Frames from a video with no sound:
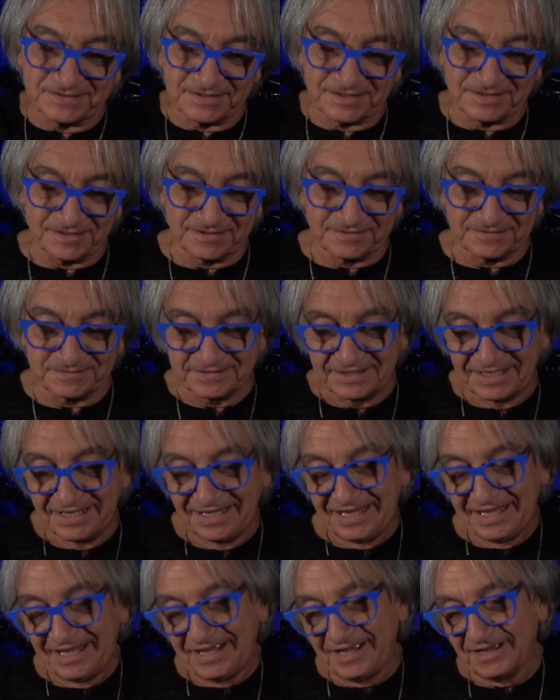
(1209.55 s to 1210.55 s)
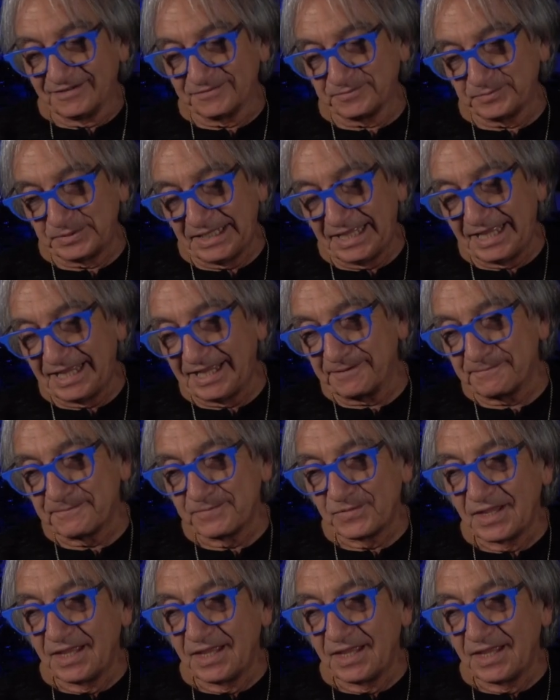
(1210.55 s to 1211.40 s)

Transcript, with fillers: of of playing.